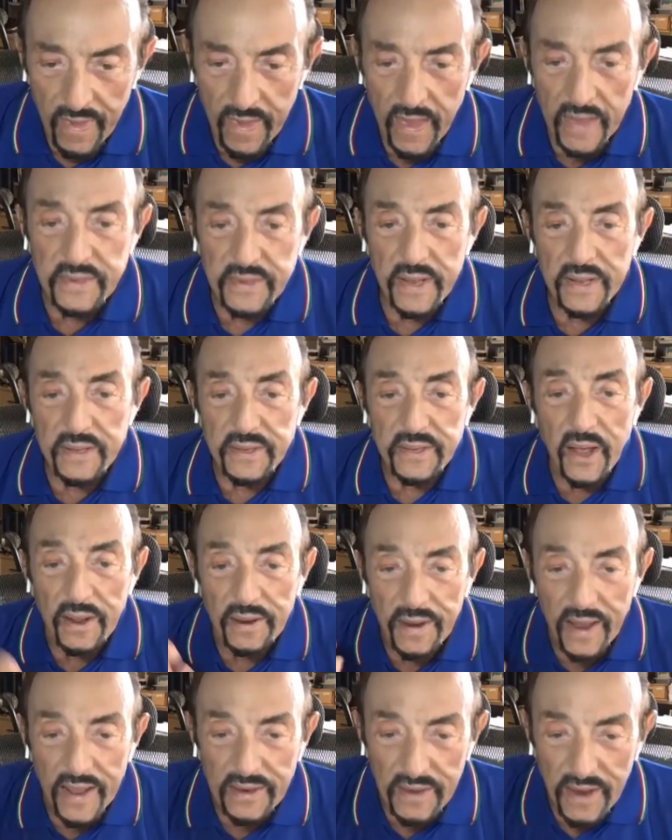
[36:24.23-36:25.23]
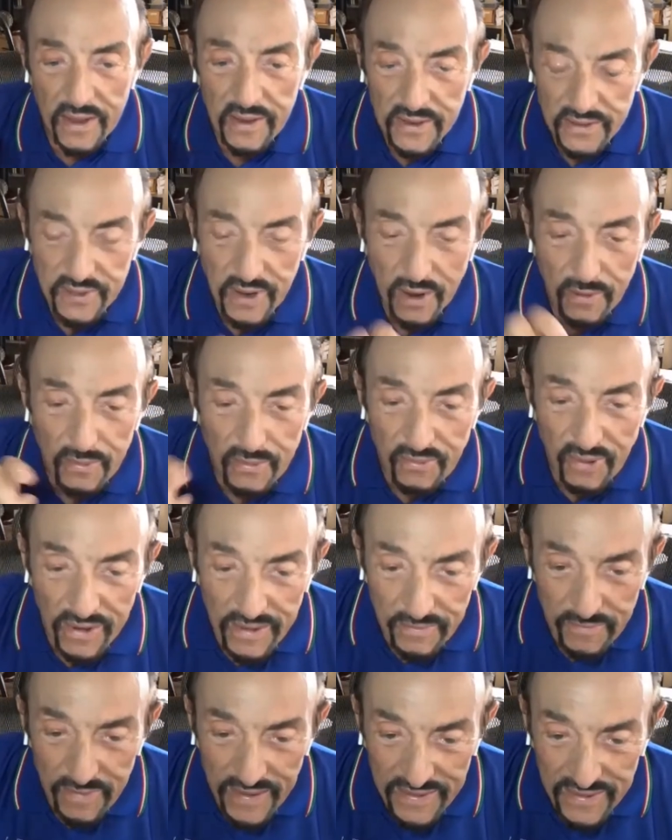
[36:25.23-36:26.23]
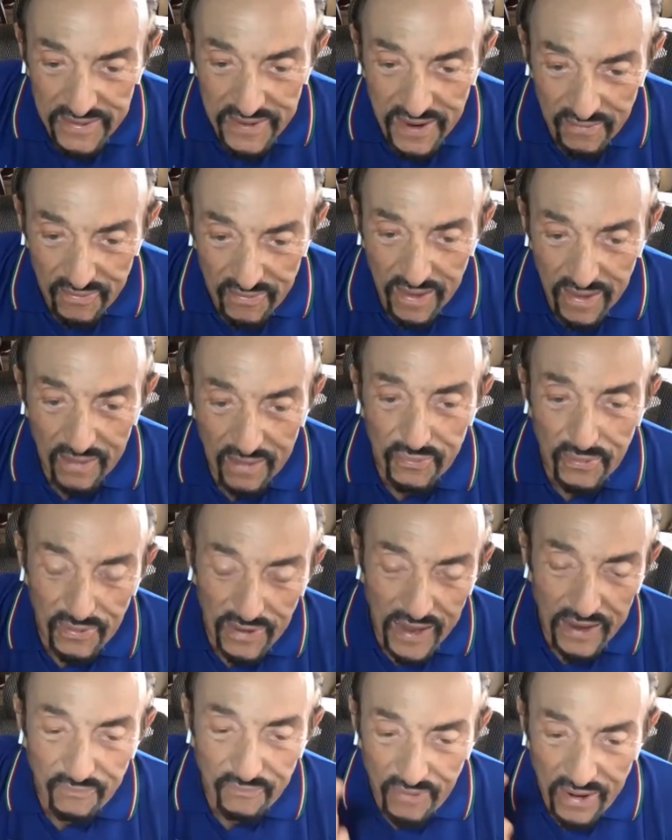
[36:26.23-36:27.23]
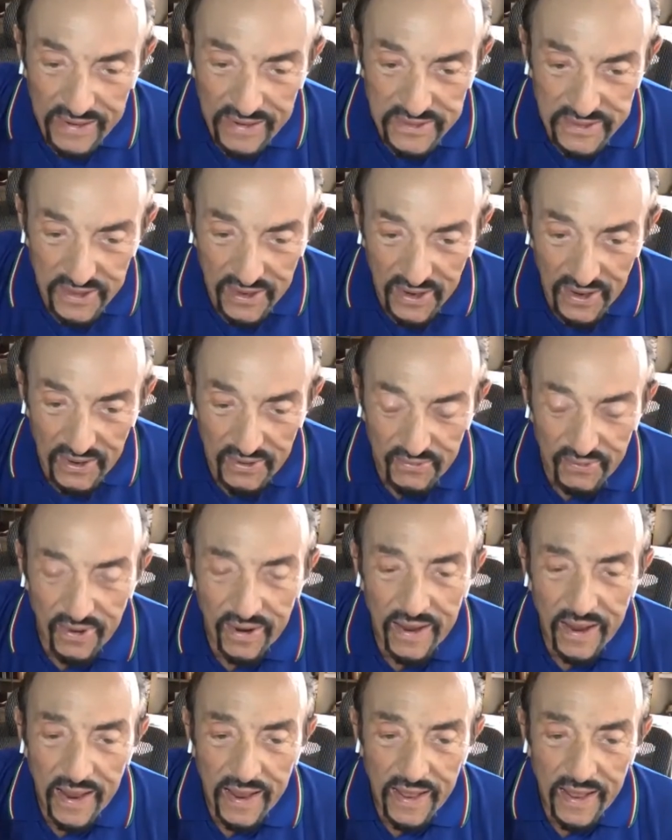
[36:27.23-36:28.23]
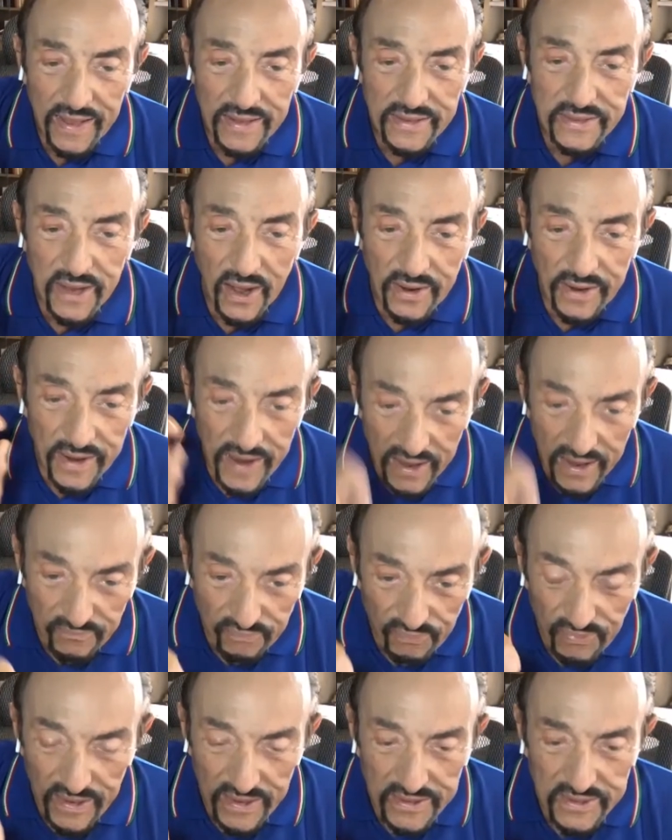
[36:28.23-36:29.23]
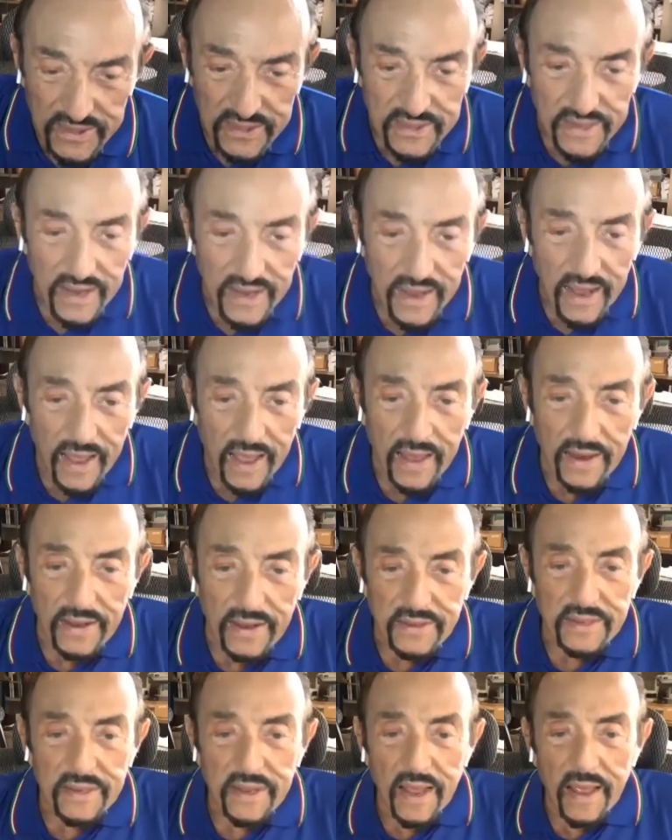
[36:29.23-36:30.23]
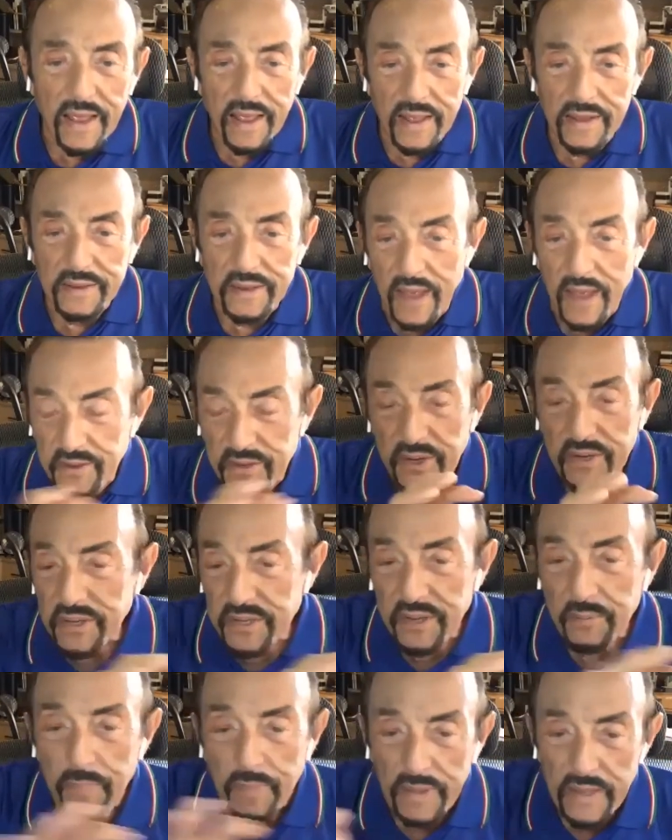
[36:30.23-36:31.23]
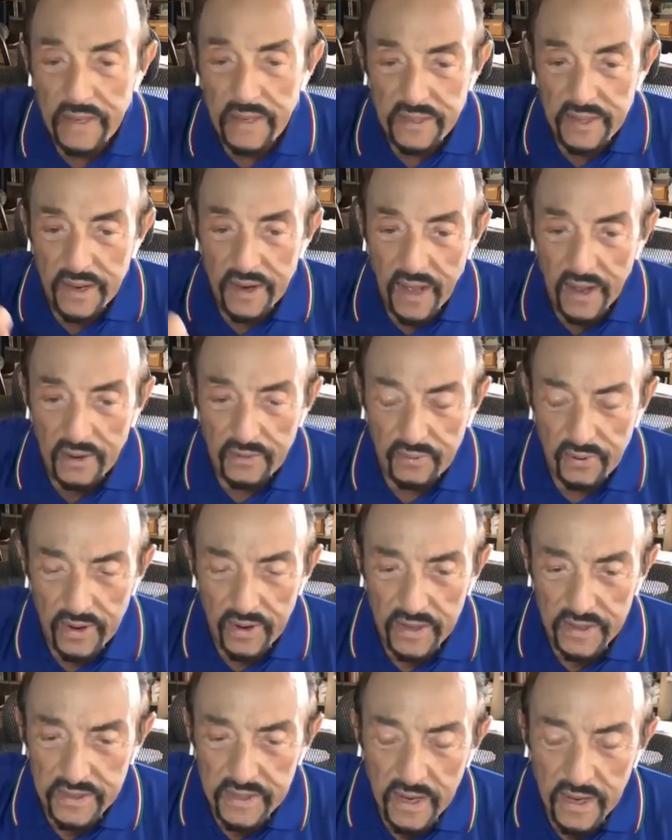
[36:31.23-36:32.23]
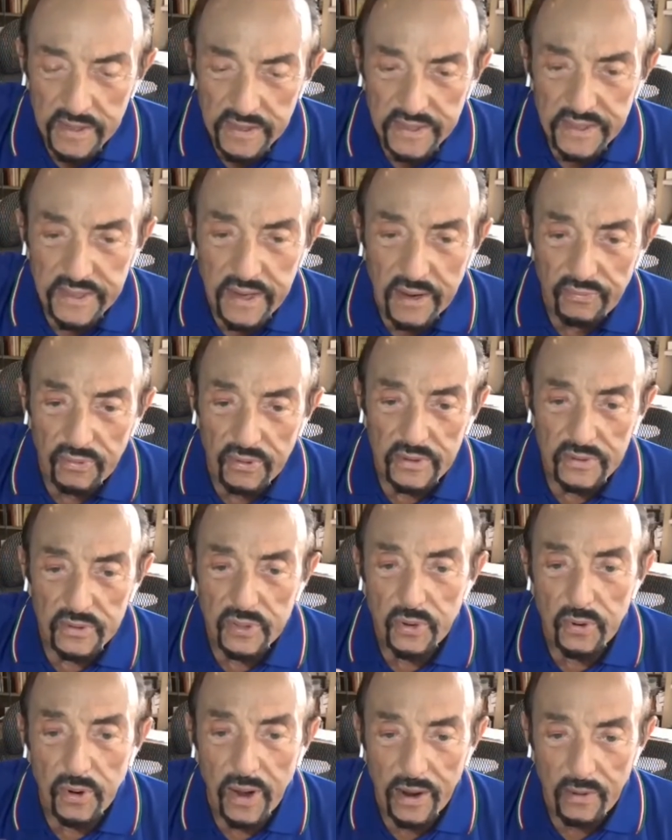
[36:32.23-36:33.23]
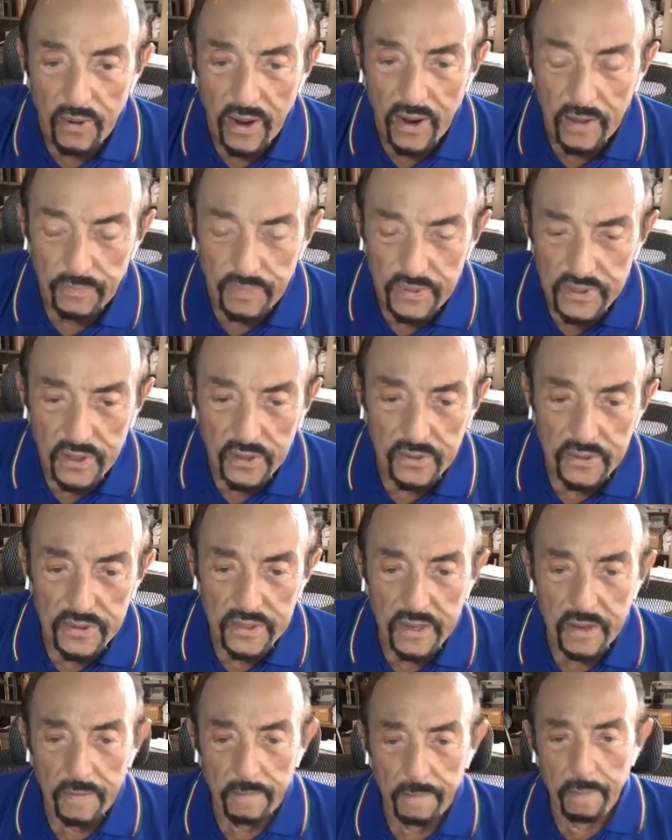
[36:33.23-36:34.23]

It's on net, so I would recommend it to if you like Frank Sinatra. It's on Netflix, and it's just simply Sinatra. It's several 2-hour episodes.